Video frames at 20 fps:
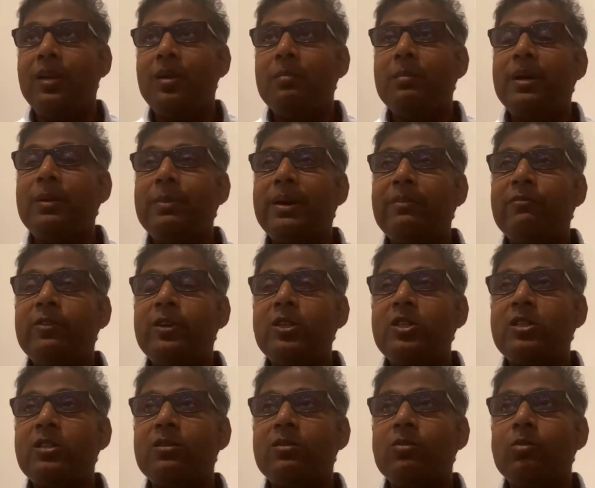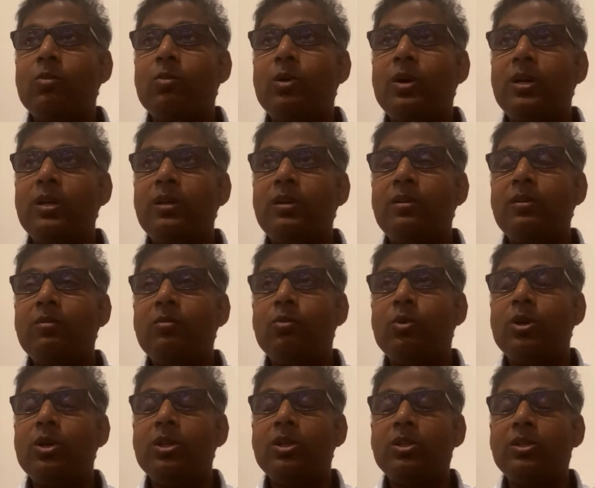But my first one
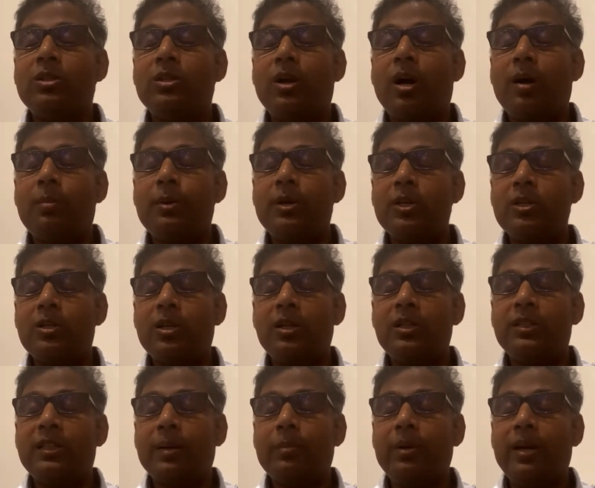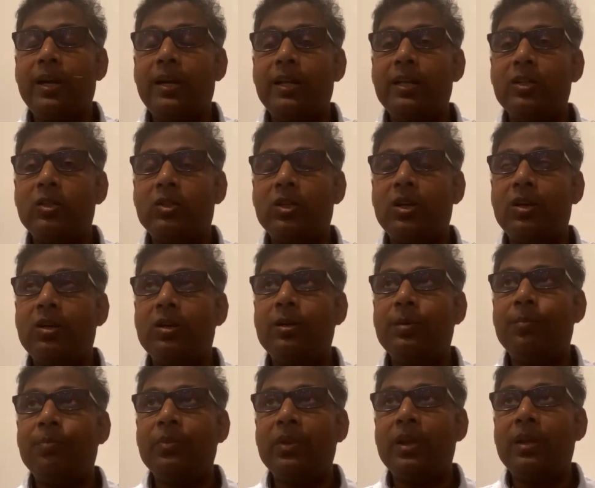was operational stability.
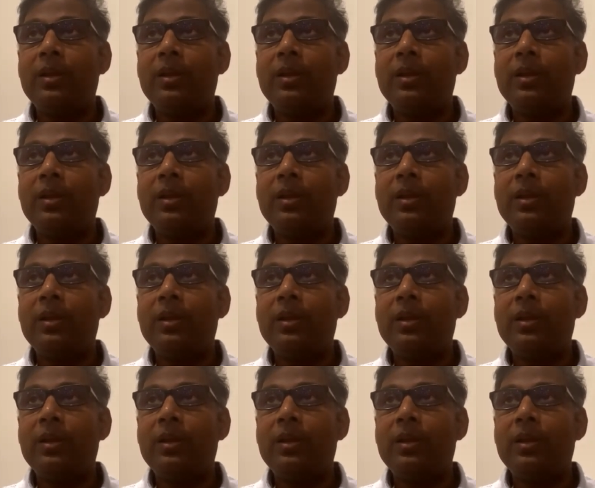So